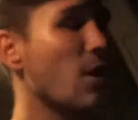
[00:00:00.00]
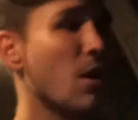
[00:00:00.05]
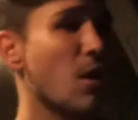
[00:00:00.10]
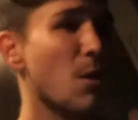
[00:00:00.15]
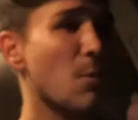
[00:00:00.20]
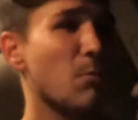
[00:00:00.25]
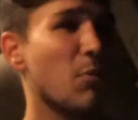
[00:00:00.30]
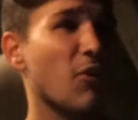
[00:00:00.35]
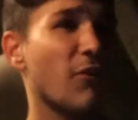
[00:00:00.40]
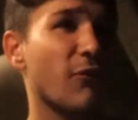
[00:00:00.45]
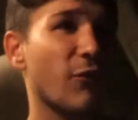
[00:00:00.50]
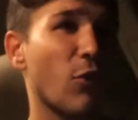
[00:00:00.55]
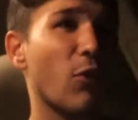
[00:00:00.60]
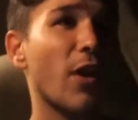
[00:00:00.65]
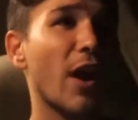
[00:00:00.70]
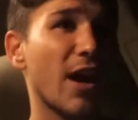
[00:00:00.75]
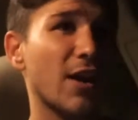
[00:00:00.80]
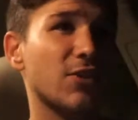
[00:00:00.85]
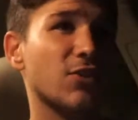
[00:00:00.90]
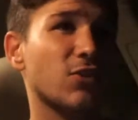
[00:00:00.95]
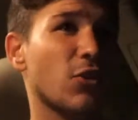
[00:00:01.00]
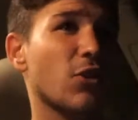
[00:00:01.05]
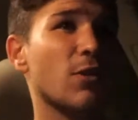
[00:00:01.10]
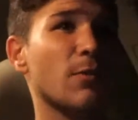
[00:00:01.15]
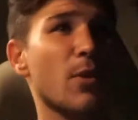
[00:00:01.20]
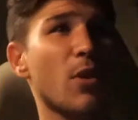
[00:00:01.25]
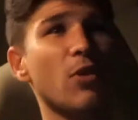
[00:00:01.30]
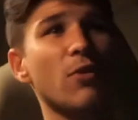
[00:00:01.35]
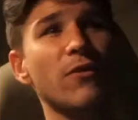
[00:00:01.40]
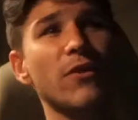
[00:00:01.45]
Before I started
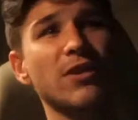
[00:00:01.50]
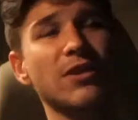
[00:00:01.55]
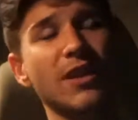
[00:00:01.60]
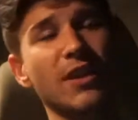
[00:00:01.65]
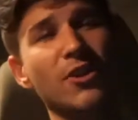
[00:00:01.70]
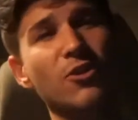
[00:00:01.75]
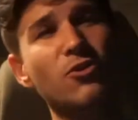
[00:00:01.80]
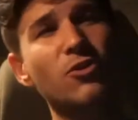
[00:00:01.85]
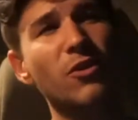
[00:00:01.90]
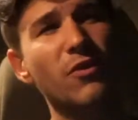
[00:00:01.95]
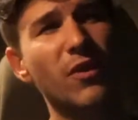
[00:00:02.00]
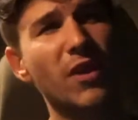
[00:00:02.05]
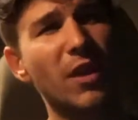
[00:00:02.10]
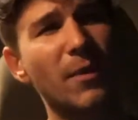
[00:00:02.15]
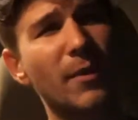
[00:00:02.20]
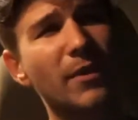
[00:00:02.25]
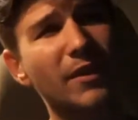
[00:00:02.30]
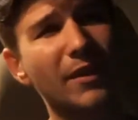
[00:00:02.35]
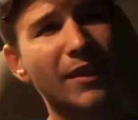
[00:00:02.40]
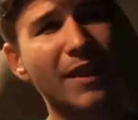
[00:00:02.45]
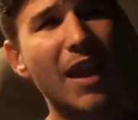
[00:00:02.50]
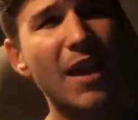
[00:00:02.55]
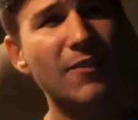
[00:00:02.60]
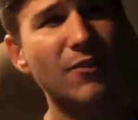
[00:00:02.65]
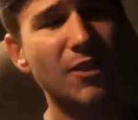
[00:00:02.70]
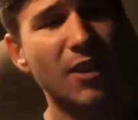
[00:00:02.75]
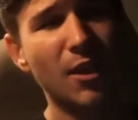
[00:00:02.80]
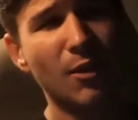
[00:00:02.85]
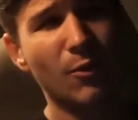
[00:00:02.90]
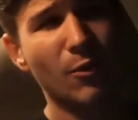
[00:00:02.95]
Motivist, I used to think about the
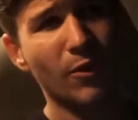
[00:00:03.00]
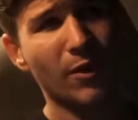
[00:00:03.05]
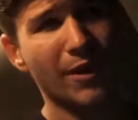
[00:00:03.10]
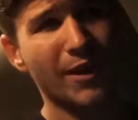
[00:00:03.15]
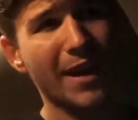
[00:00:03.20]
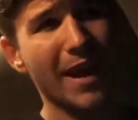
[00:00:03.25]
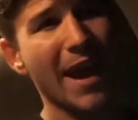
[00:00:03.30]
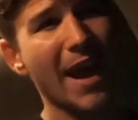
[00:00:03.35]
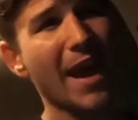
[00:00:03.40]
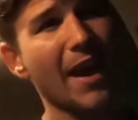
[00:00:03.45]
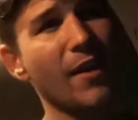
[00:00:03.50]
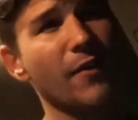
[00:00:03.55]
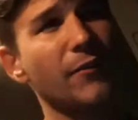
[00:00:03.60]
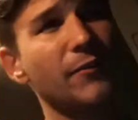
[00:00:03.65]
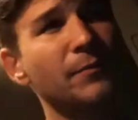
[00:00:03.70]
lifestyle I wanted to have.